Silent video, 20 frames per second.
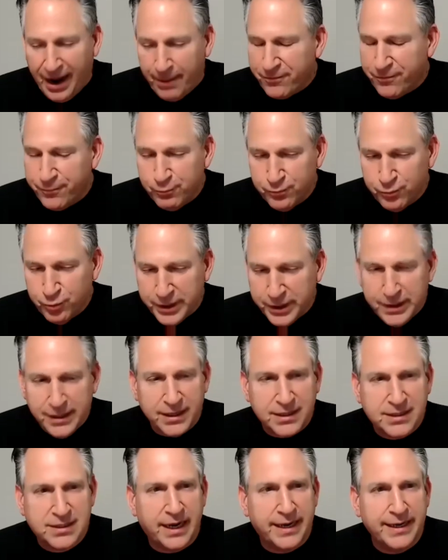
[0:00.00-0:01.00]
I'm
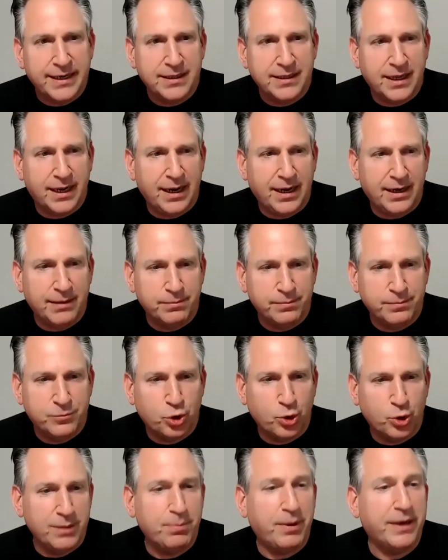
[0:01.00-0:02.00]
really excited that I'm
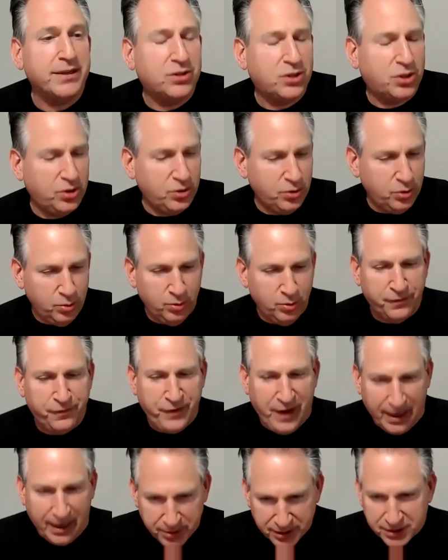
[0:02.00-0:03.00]
joined by two
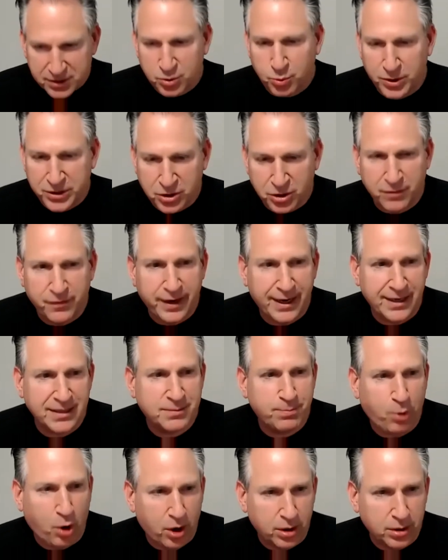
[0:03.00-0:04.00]
fabulous Wizard of
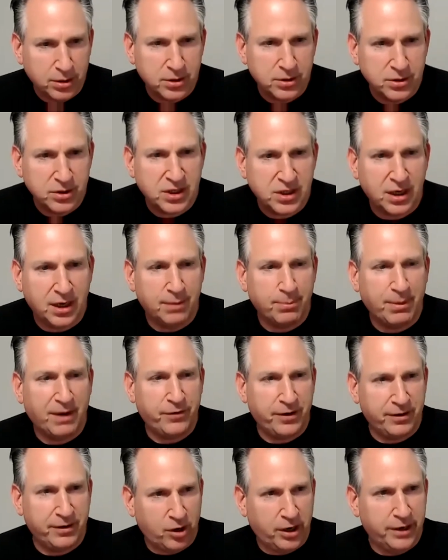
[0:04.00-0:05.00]
Ads partners,
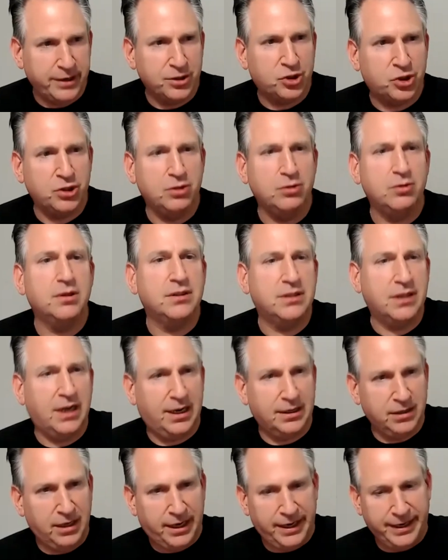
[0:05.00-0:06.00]
my friend Ryan Chute and
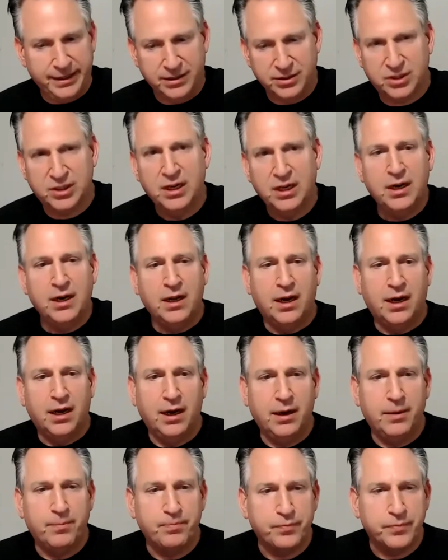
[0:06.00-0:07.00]
Todd Liles.
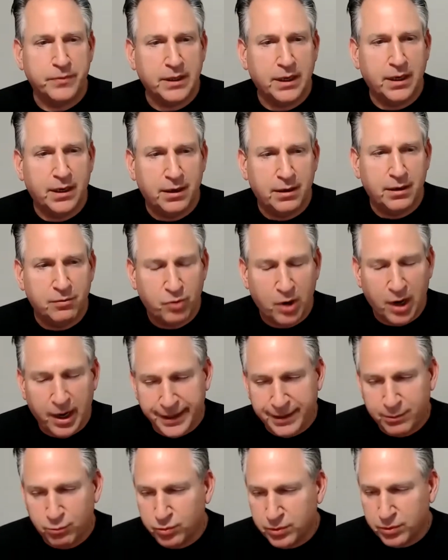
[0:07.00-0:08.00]

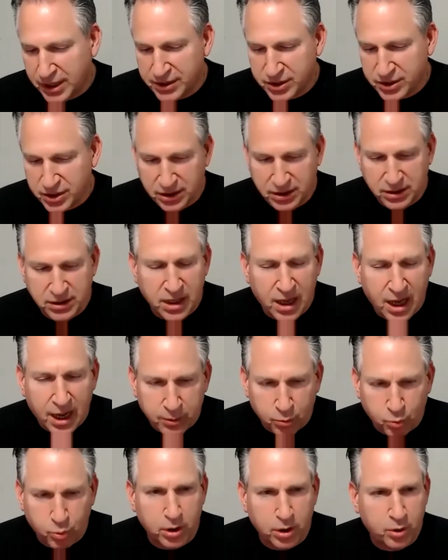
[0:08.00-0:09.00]
Ryan does a
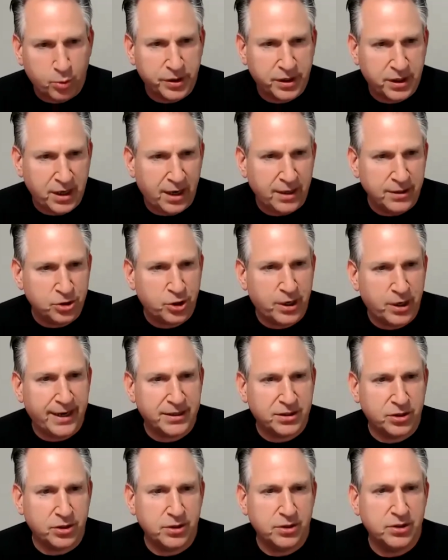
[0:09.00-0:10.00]
lot of work with
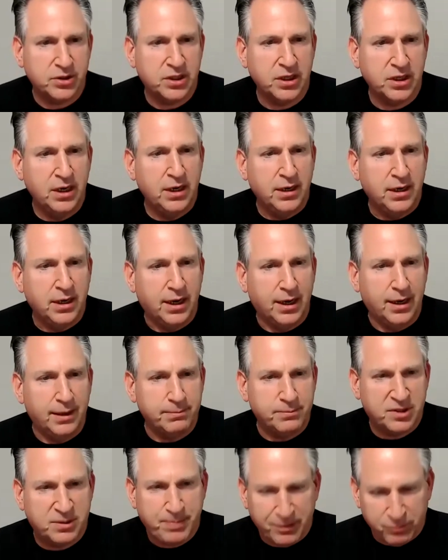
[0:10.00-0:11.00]
contractors,
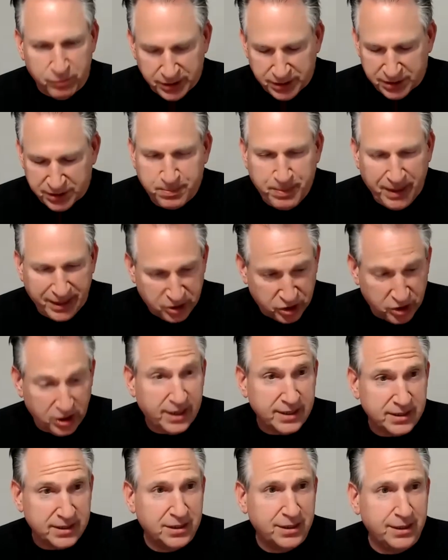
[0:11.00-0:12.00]
um, spe- really
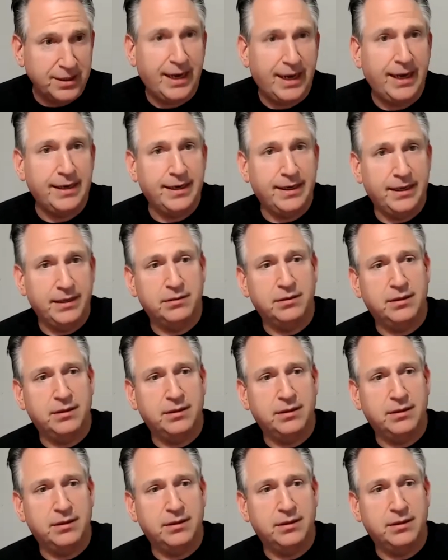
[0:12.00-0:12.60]
specializes in that.